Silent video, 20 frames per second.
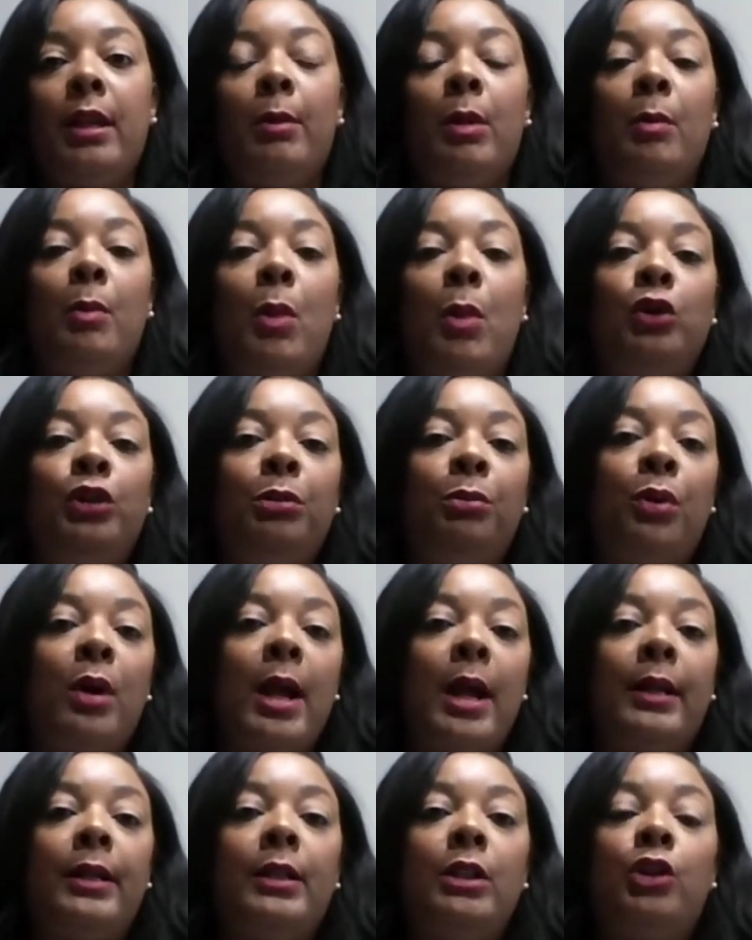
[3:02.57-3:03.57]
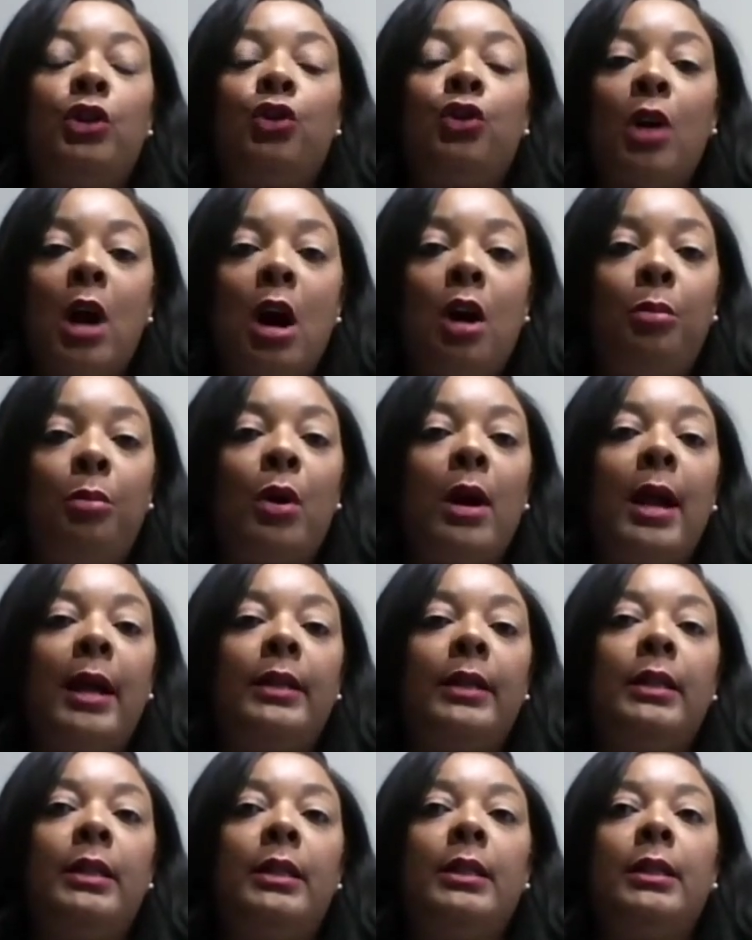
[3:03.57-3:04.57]
them in motion practice, trial
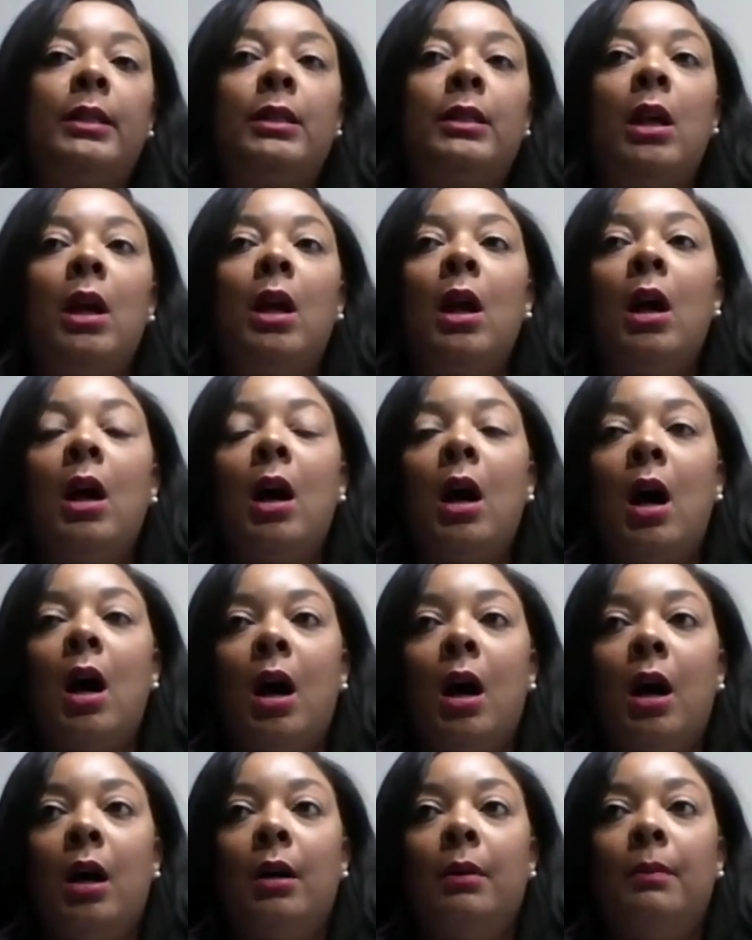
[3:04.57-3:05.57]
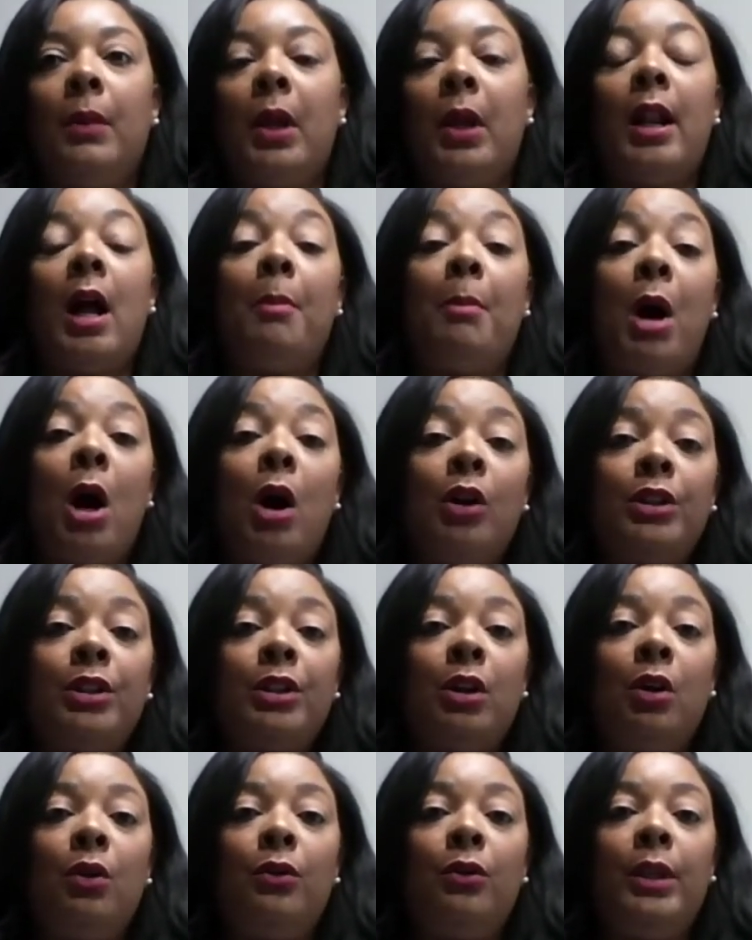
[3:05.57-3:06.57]
practice, and I'm
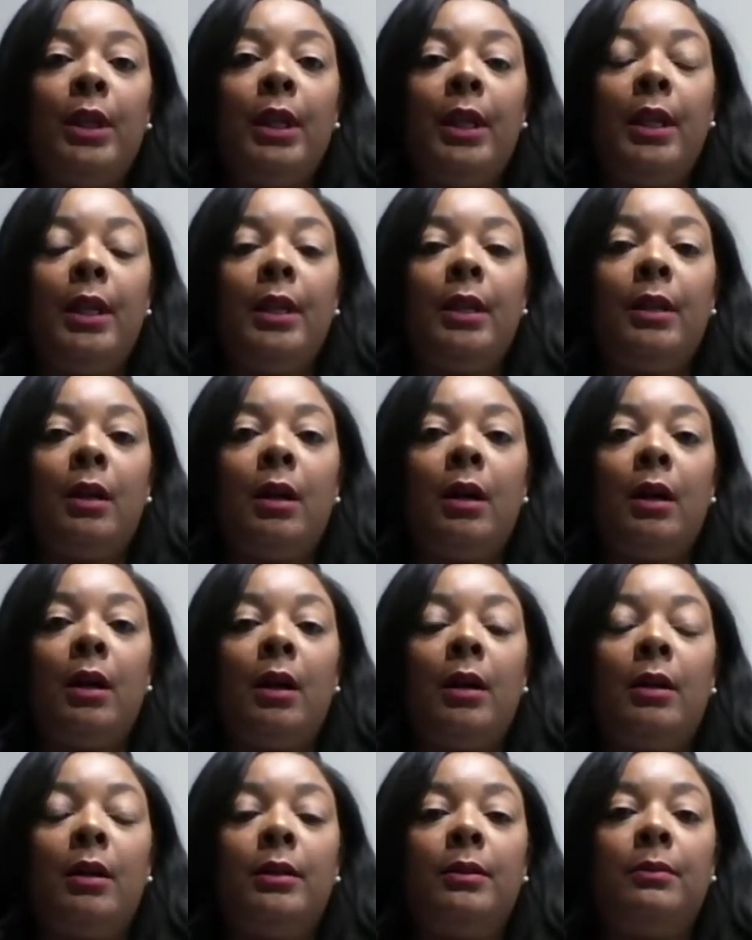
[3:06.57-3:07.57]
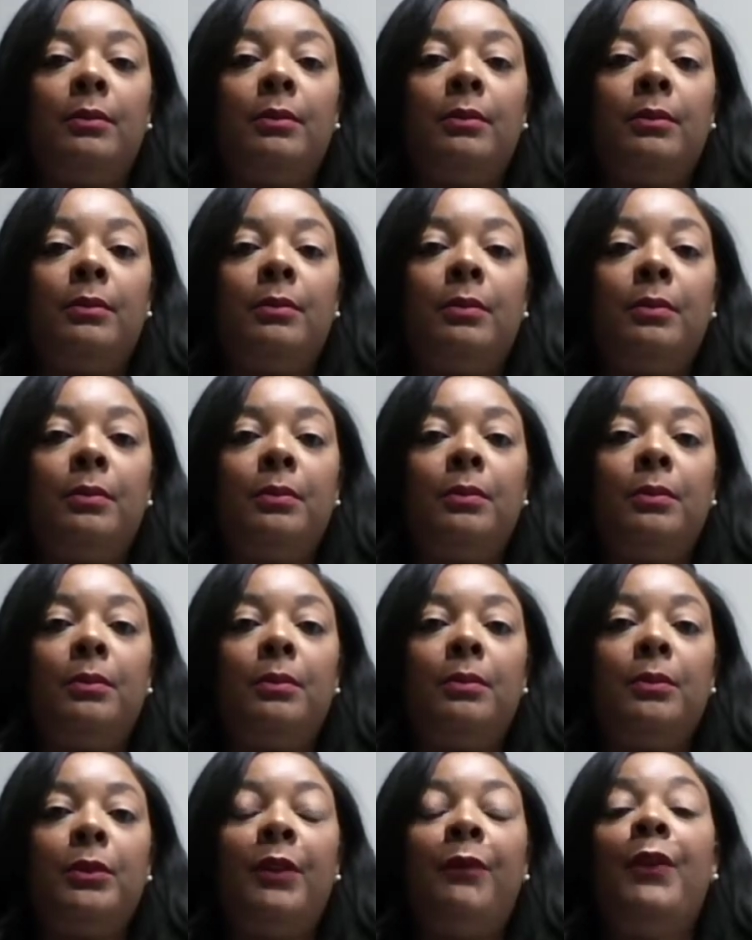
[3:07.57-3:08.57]
also the
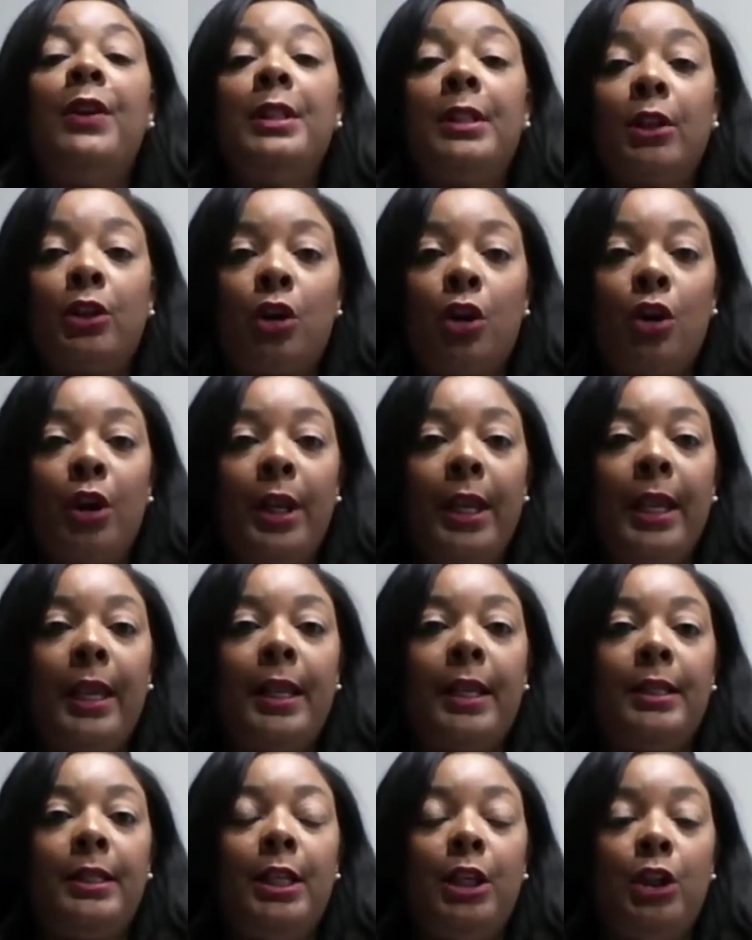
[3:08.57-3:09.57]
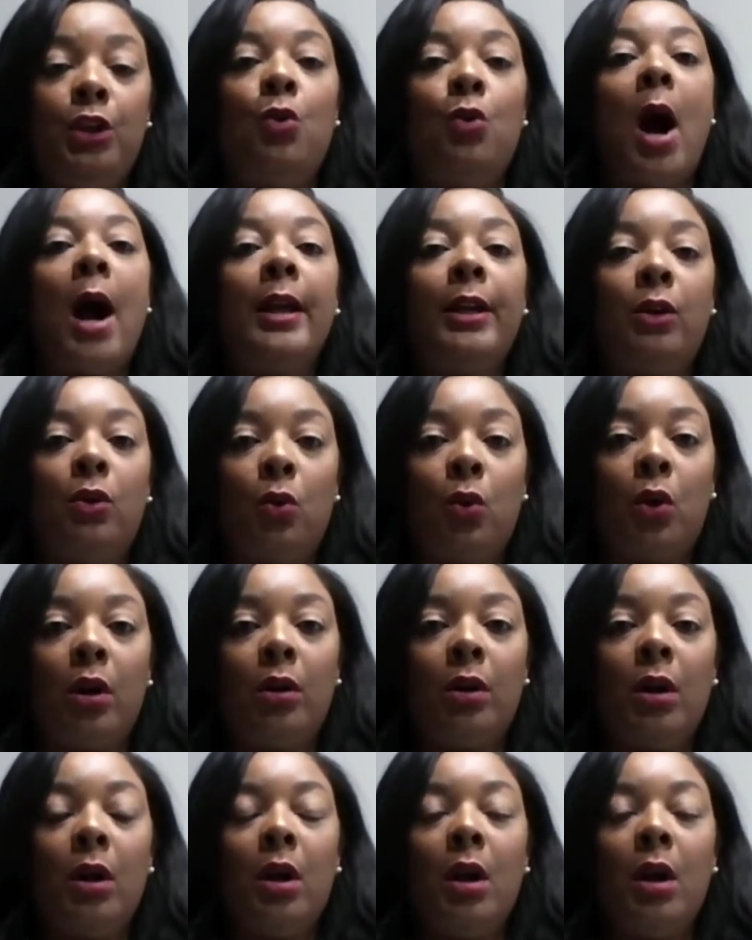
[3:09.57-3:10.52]
defense attorney in DUI court.